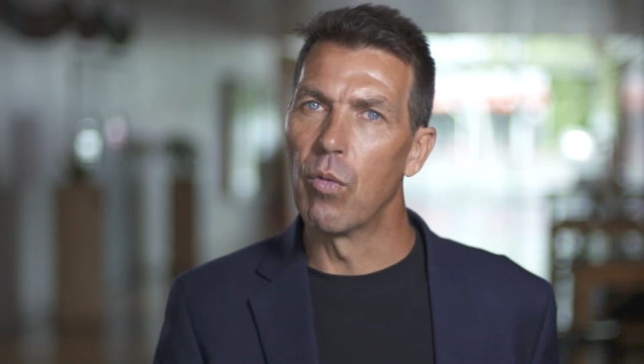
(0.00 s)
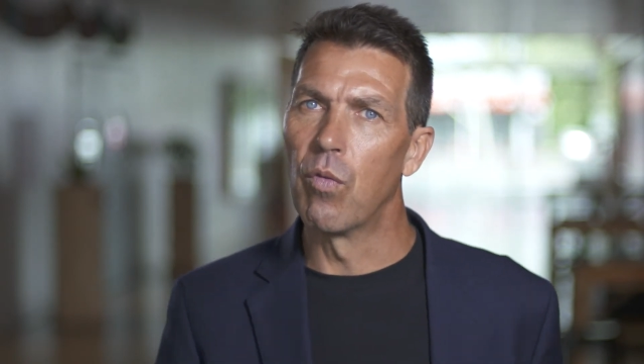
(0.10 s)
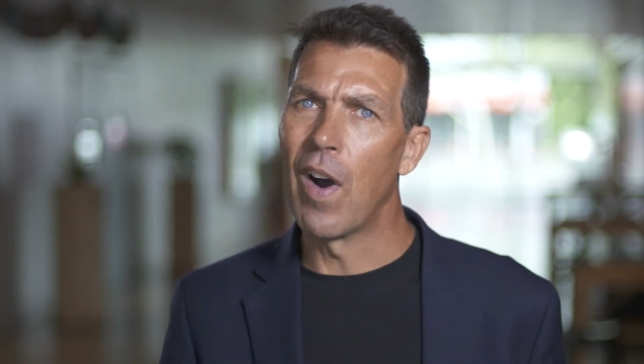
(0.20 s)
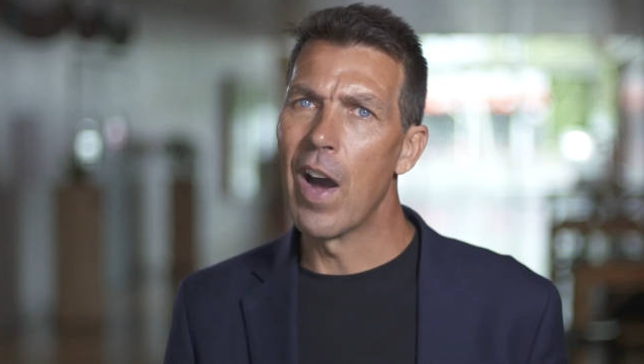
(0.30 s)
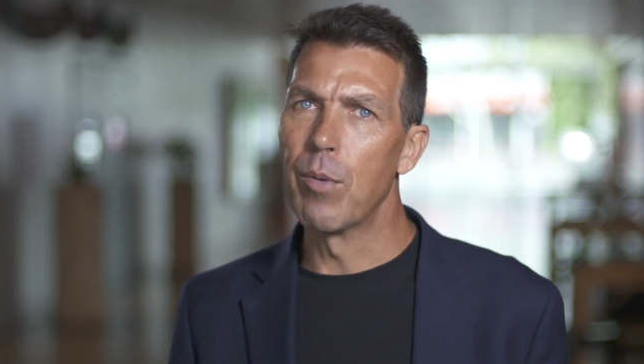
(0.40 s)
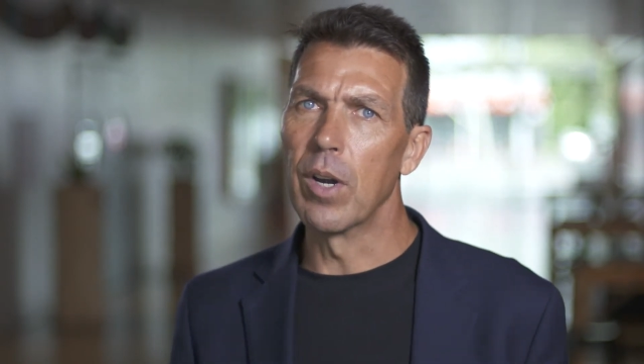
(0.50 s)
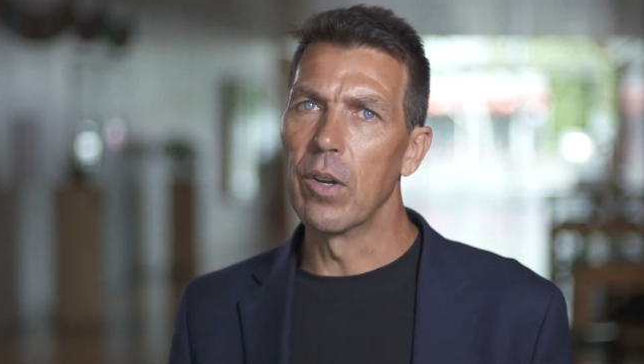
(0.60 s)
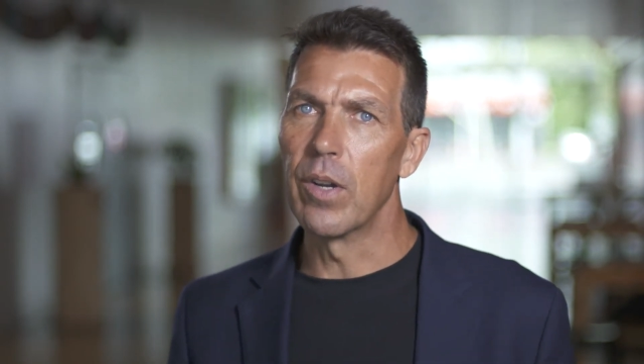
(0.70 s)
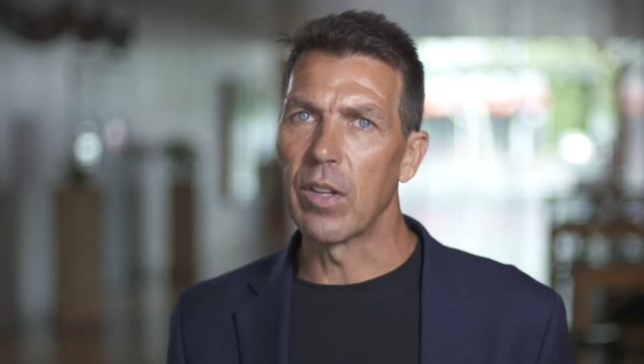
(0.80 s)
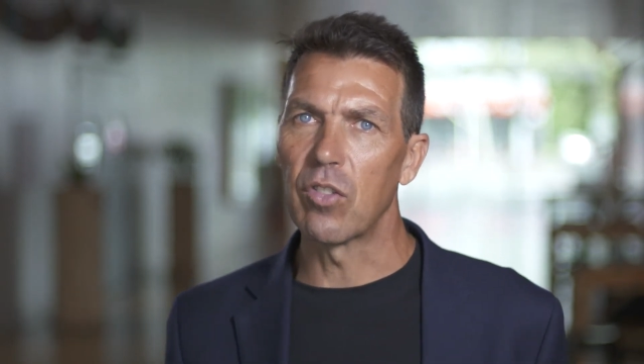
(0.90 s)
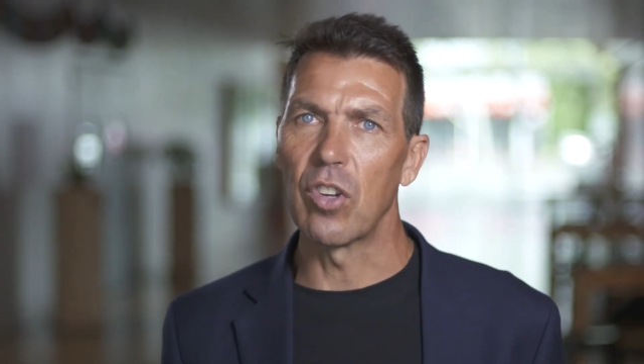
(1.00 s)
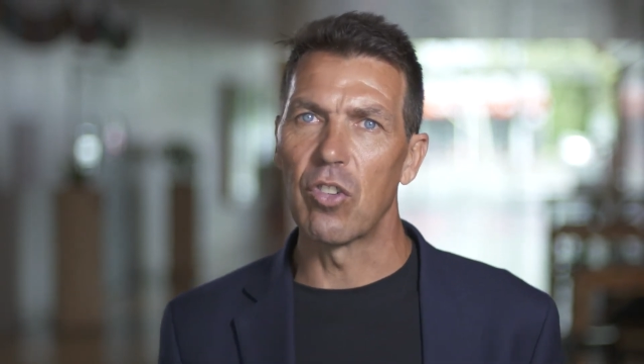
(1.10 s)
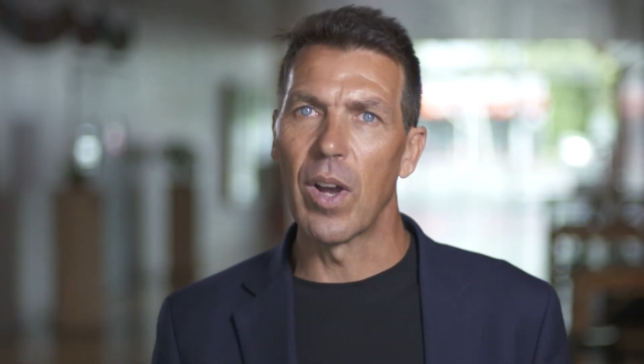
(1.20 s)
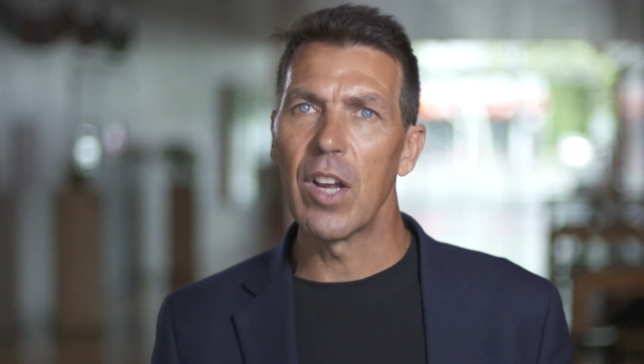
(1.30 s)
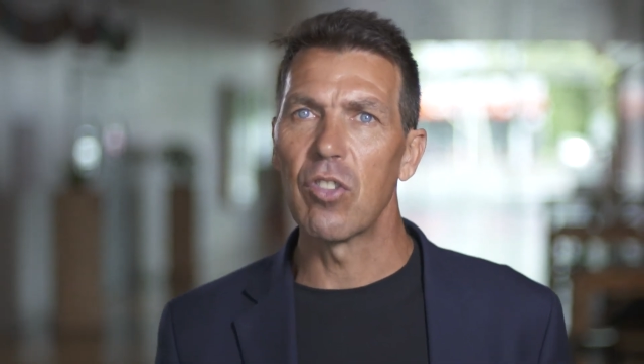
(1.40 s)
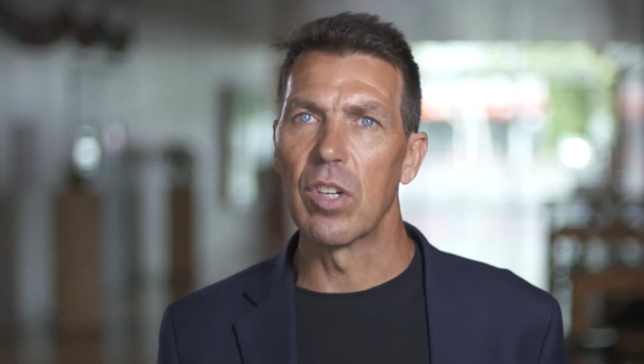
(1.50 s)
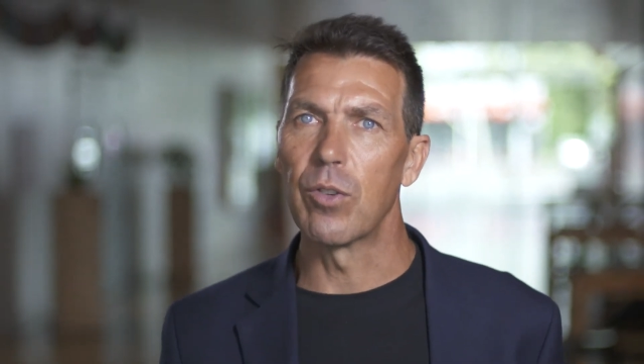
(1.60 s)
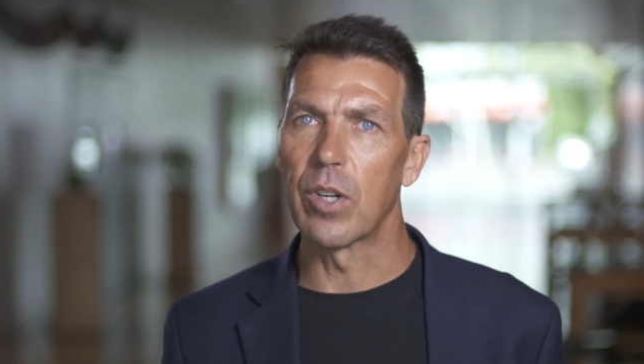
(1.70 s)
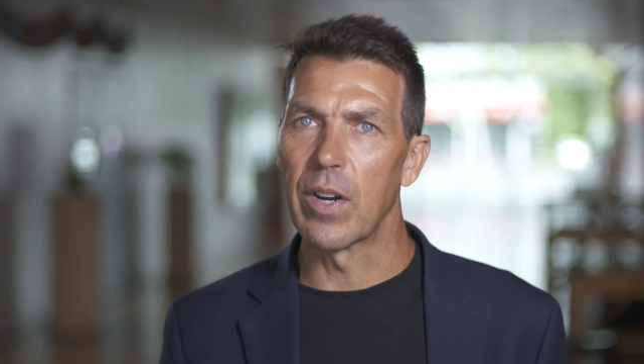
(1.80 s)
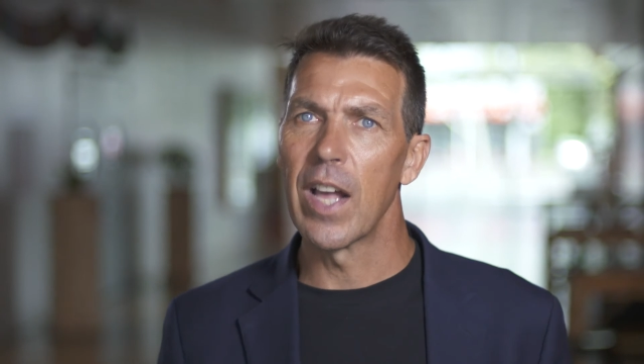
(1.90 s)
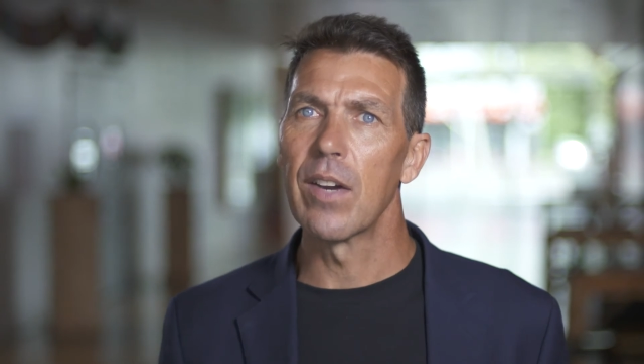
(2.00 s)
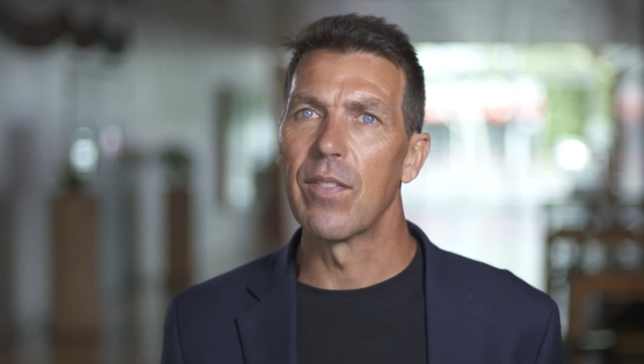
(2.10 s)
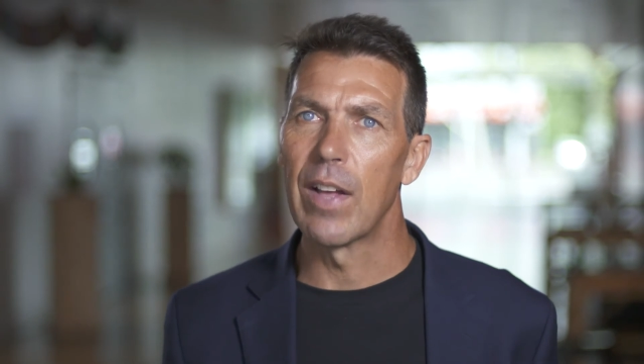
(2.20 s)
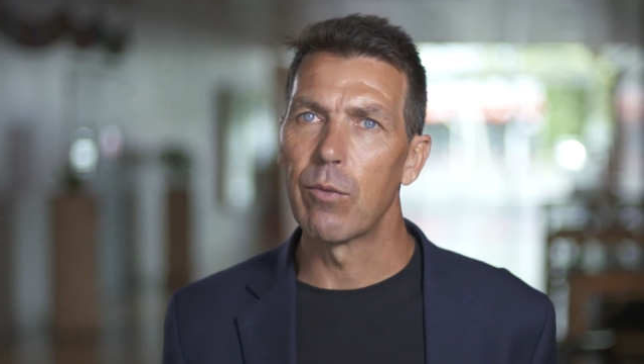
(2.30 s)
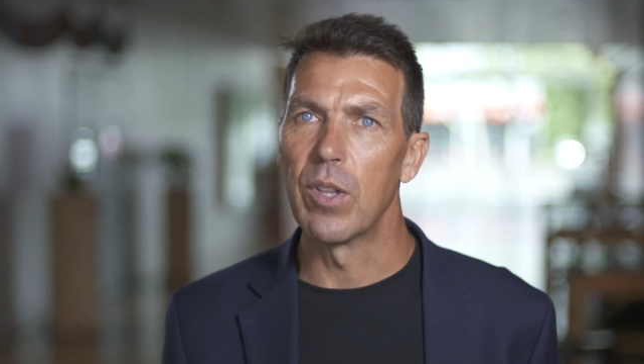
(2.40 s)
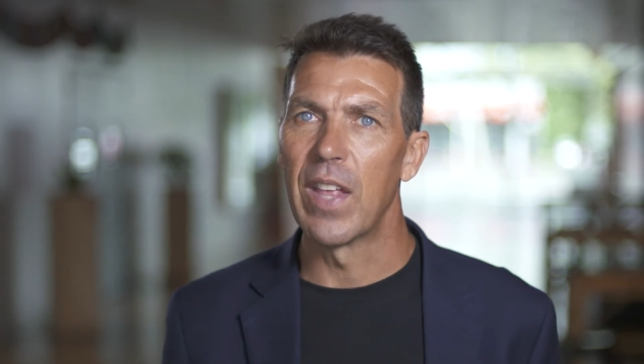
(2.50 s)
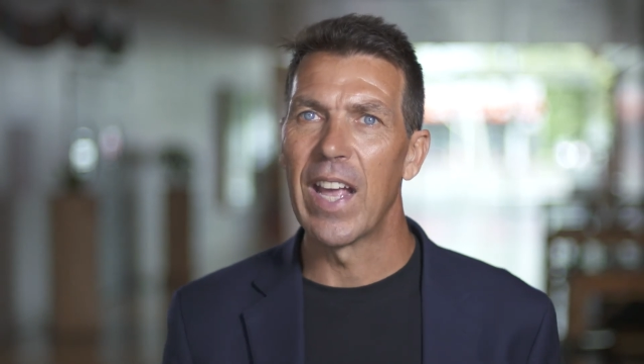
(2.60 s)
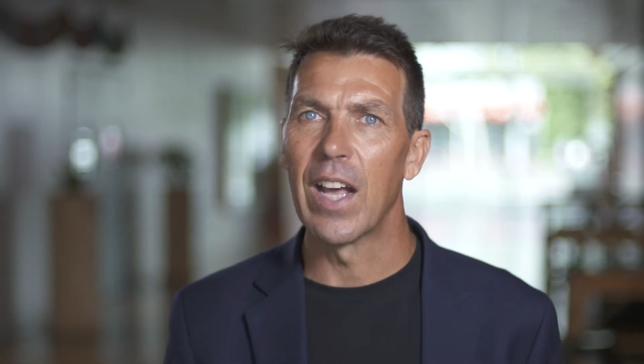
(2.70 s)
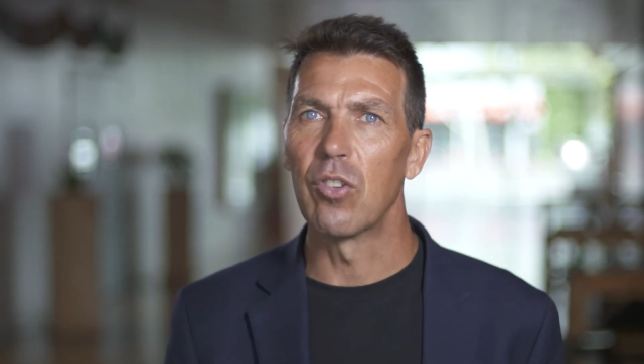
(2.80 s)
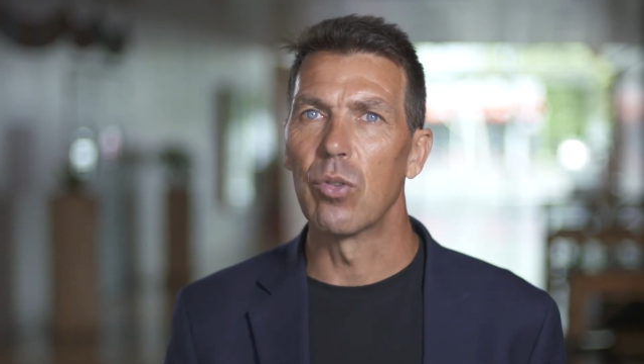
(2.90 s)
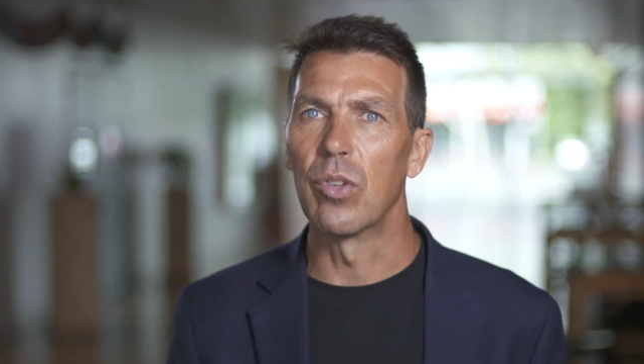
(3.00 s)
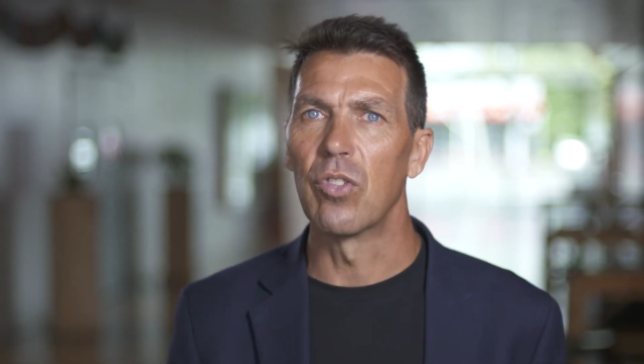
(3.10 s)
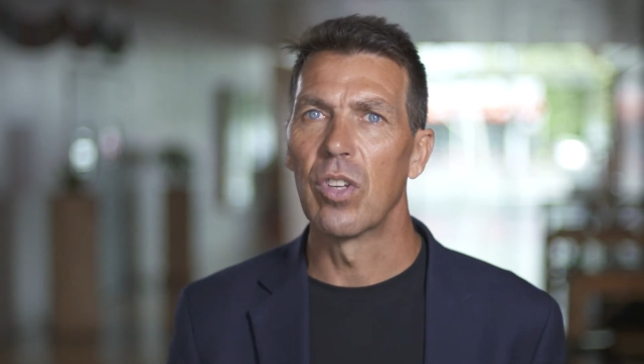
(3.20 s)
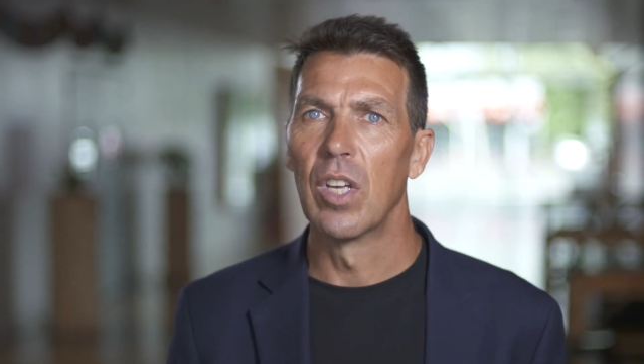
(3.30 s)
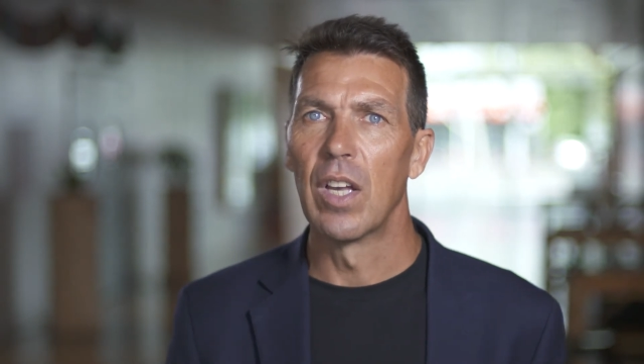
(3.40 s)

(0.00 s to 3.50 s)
vibrant learning situation if you're creative enough when they're outdoors.